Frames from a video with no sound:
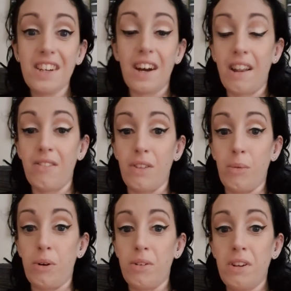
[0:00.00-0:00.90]
I love that
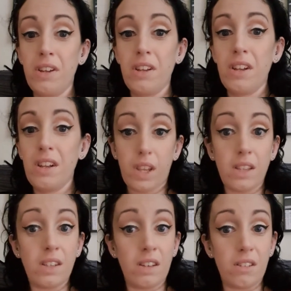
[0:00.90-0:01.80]
one.
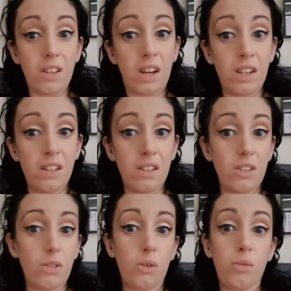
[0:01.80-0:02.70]
Yeah, so that is
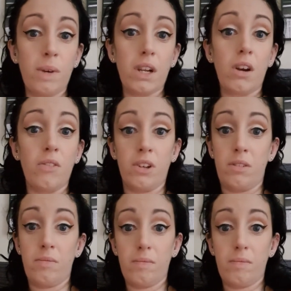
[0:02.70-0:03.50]
all my current